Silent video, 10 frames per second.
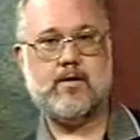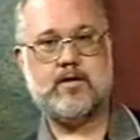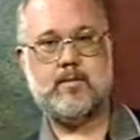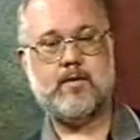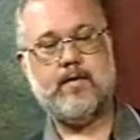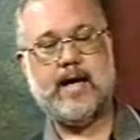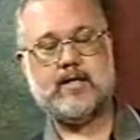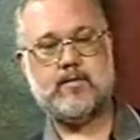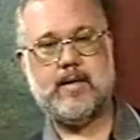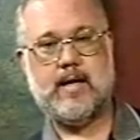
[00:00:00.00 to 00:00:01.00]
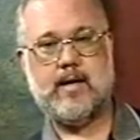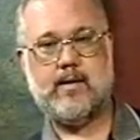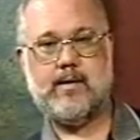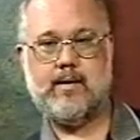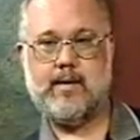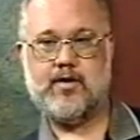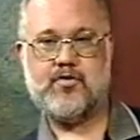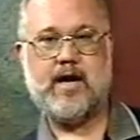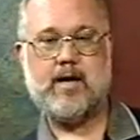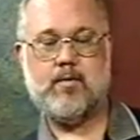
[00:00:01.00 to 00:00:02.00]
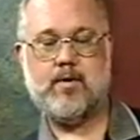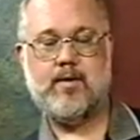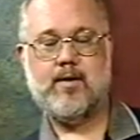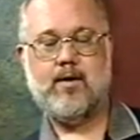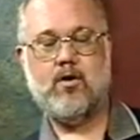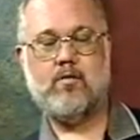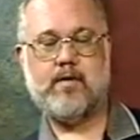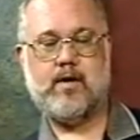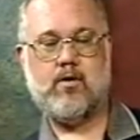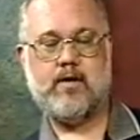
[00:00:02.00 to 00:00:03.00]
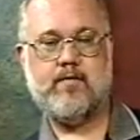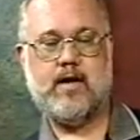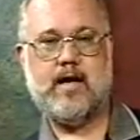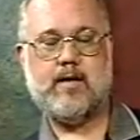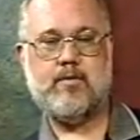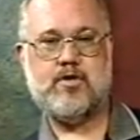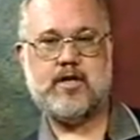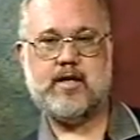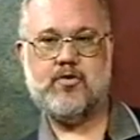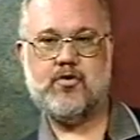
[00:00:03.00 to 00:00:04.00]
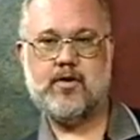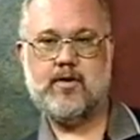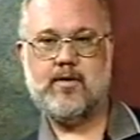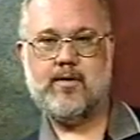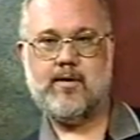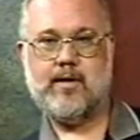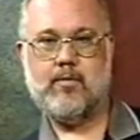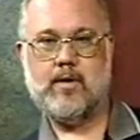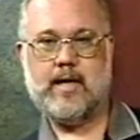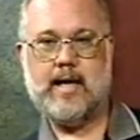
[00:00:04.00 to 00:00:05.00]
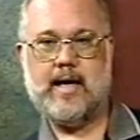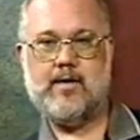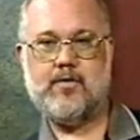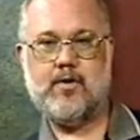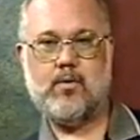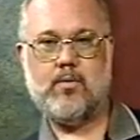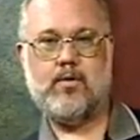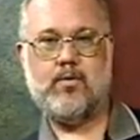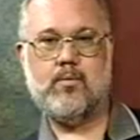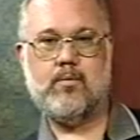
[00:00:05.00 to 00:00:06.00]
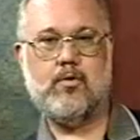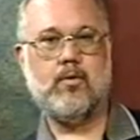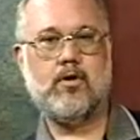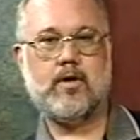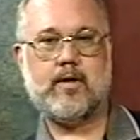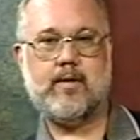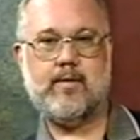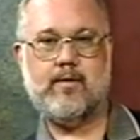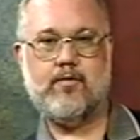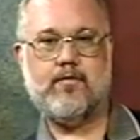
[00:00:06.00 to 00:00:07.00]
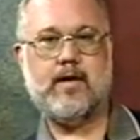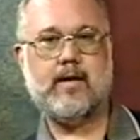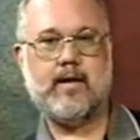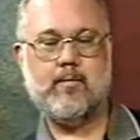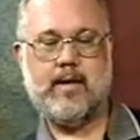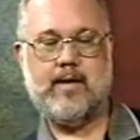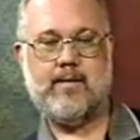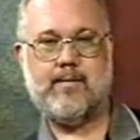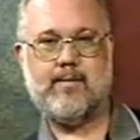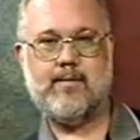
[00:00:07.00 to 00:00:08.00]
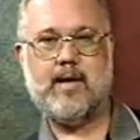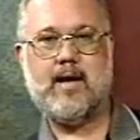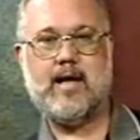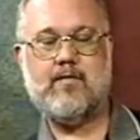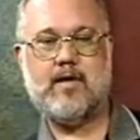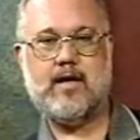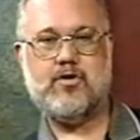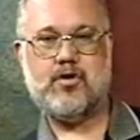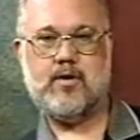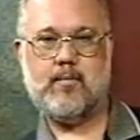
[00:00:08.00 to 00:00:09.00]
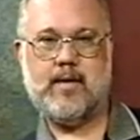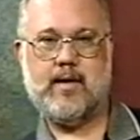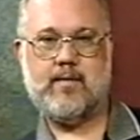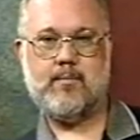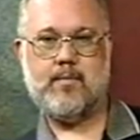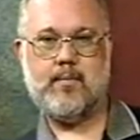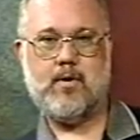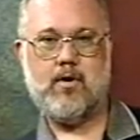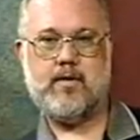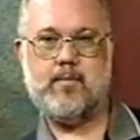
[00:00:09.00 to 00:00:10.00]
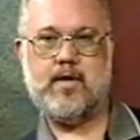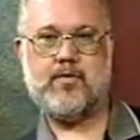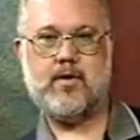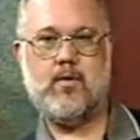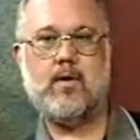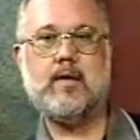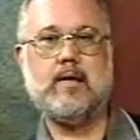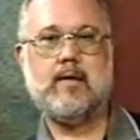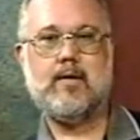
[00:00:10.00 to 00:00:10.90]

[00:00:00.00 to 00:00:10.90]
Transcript: learn some of the facts about it and the excitement over the early flying machines, it really adds a whole new look and new feeling about aviation and about the part that Pensacola